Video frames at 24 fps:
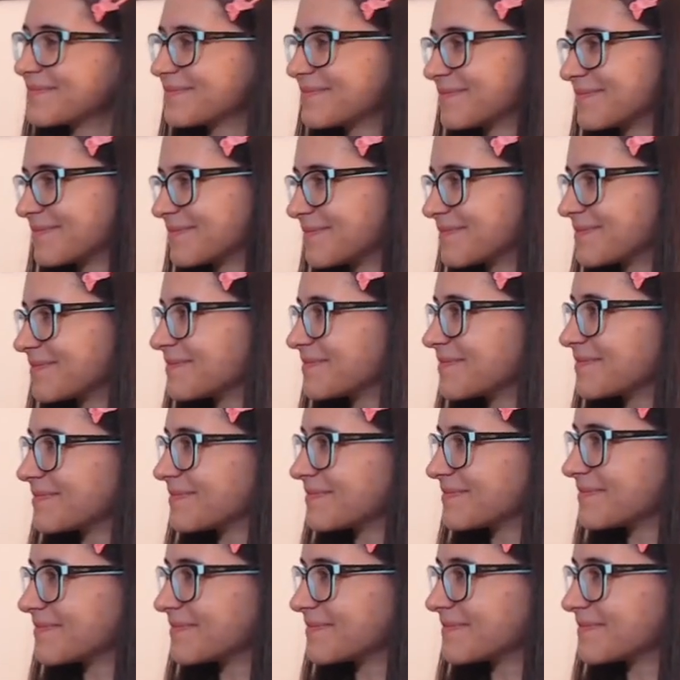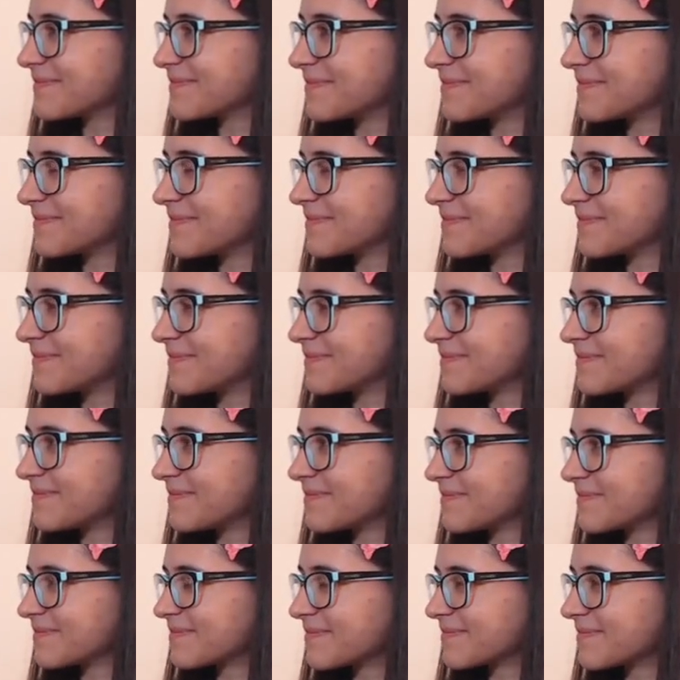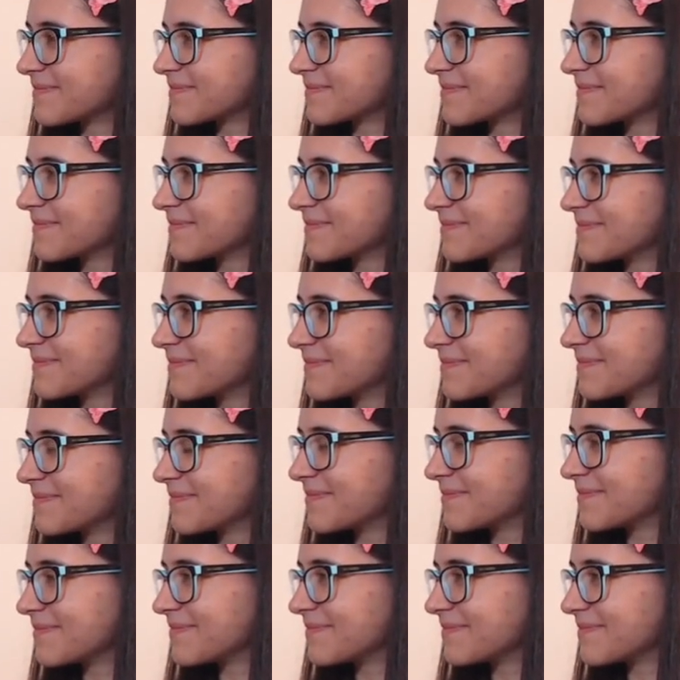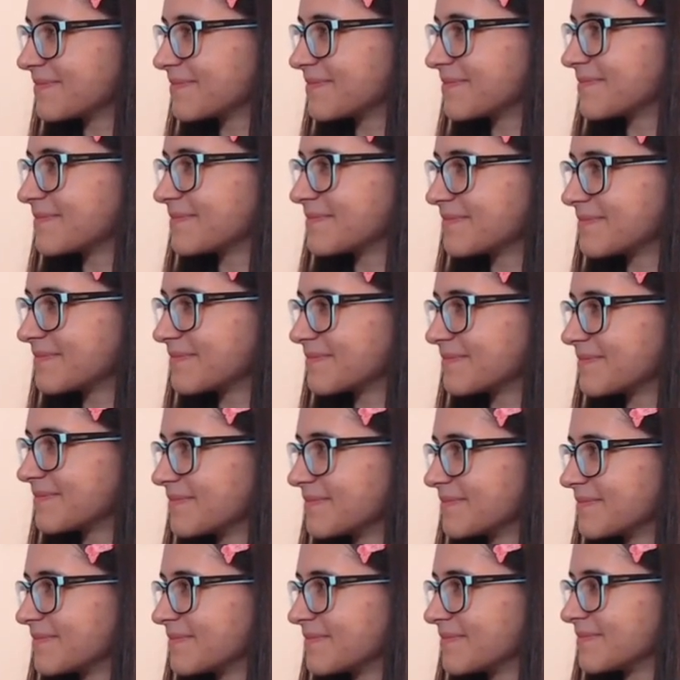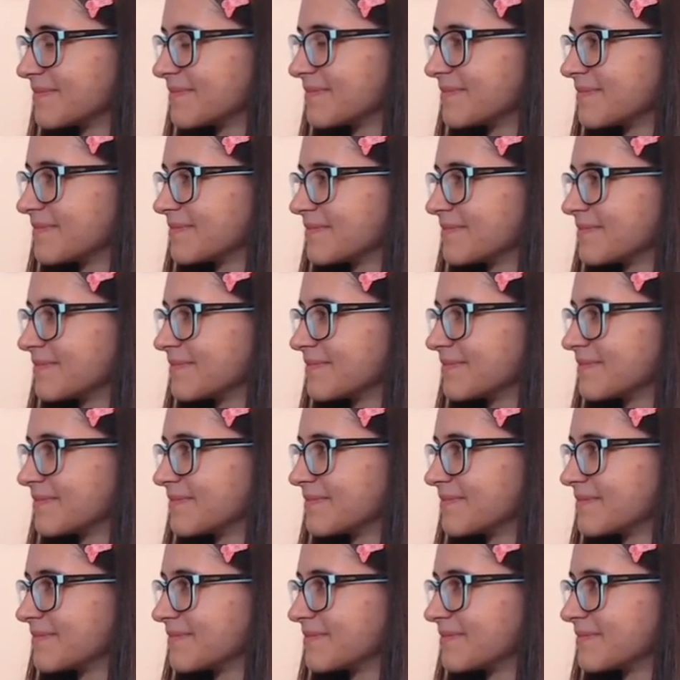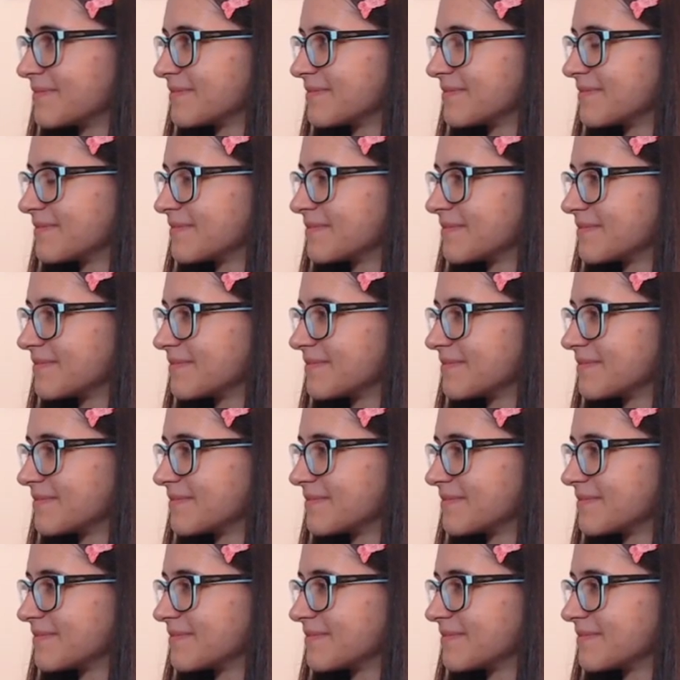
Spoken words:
No words are spoken by the person on screen.